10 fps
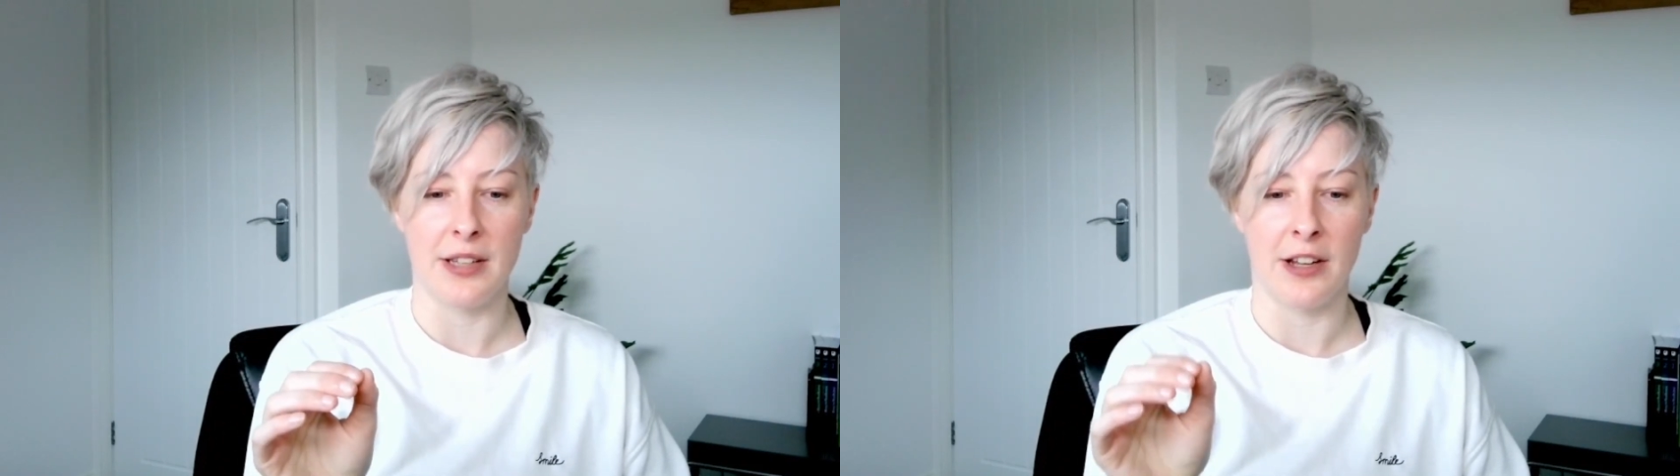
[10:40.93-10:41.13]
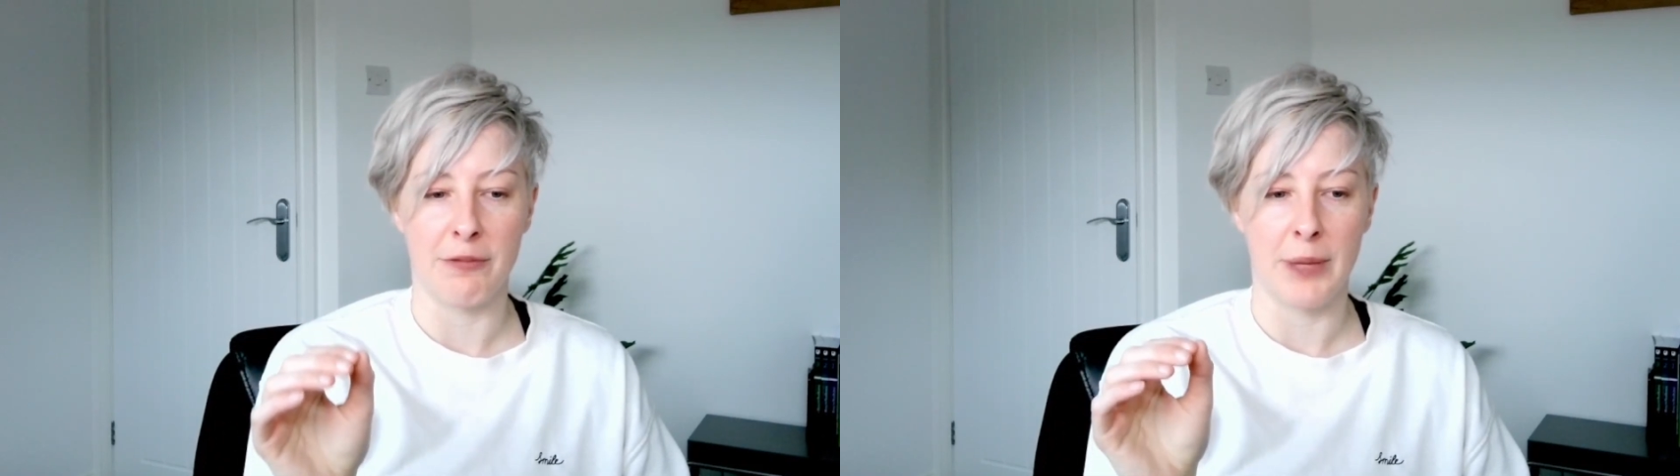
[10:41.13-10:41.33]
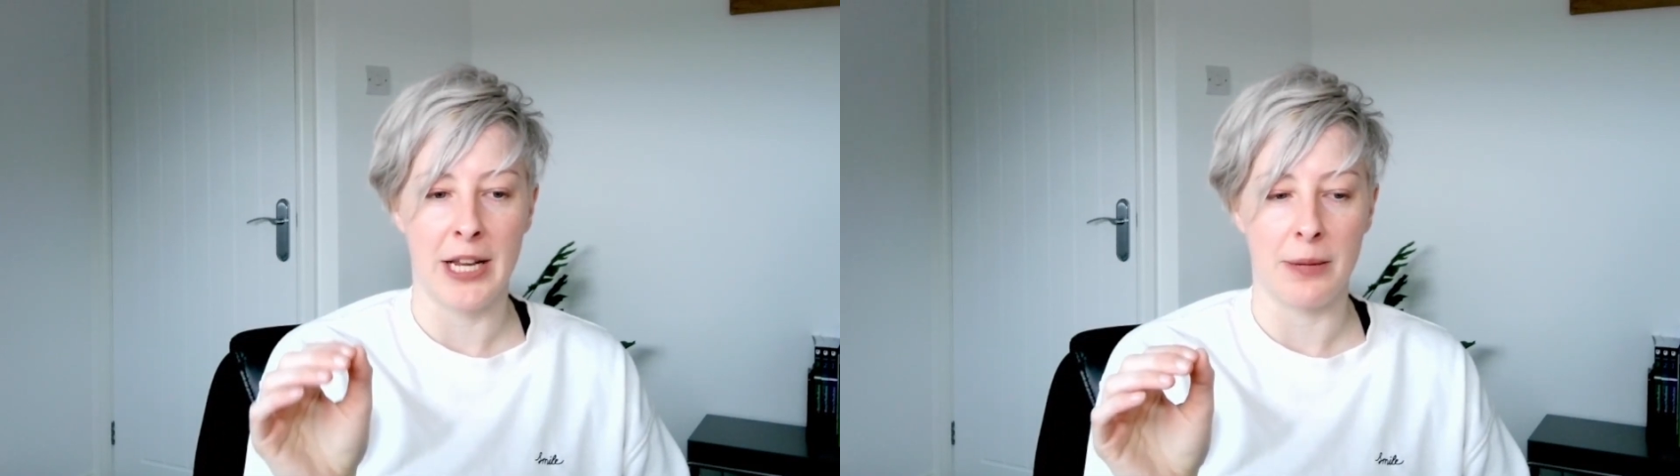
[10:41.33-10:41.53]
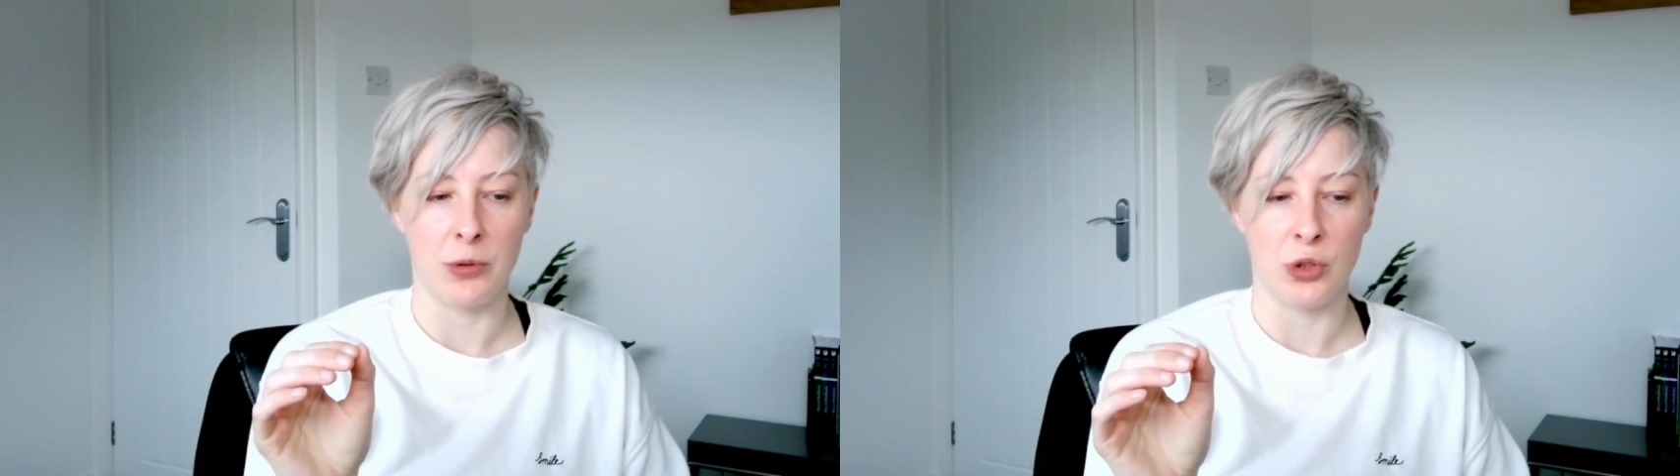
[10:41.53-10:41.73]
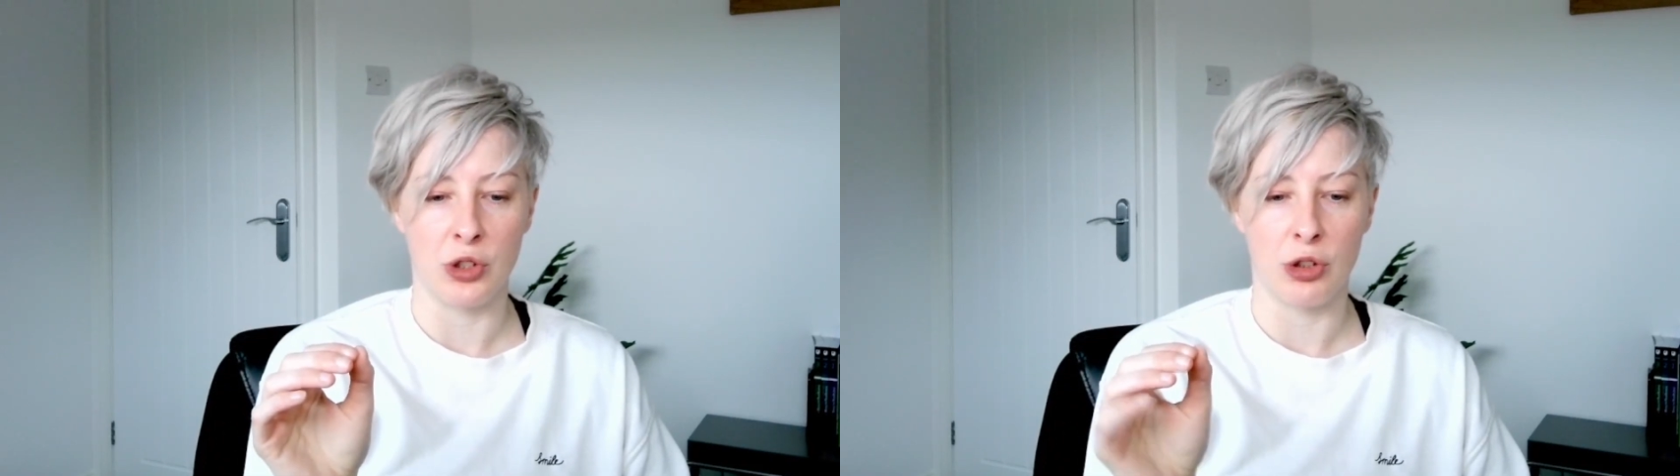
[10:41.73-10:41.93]
I've been able
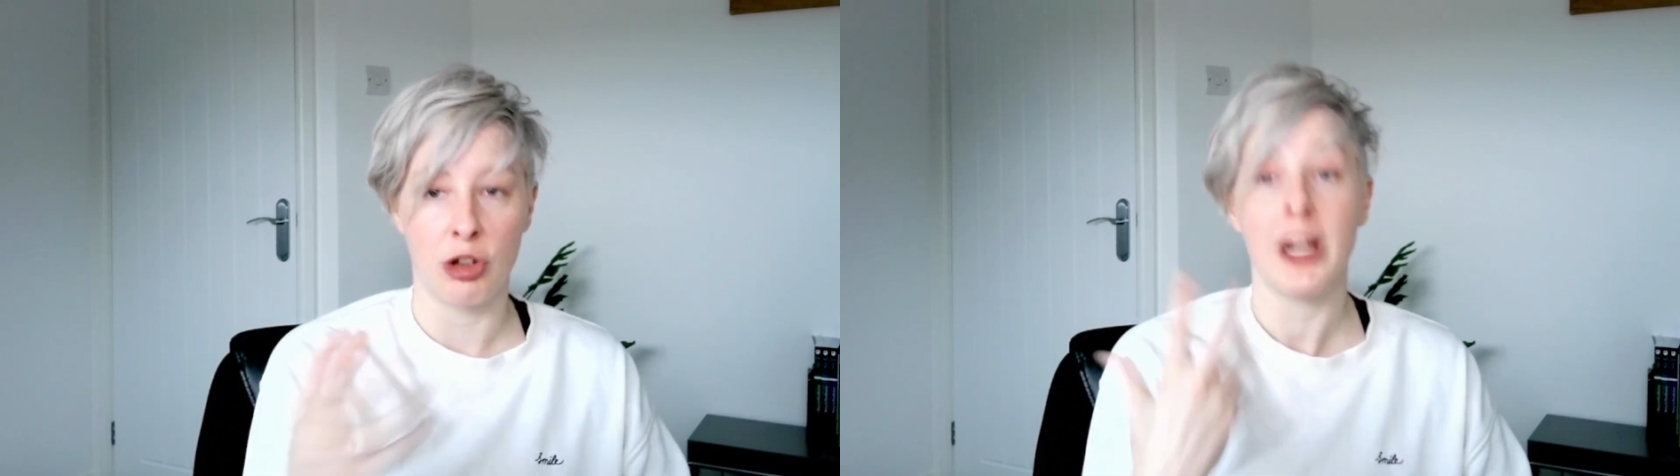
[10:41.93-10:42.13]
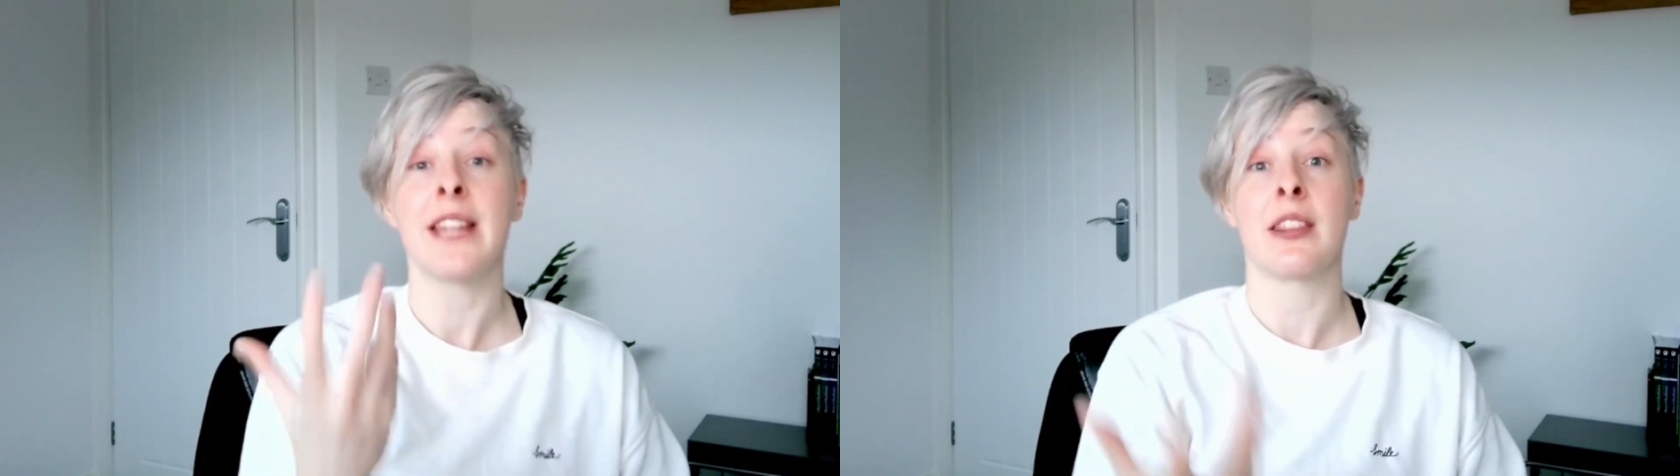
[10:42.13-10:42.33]
to create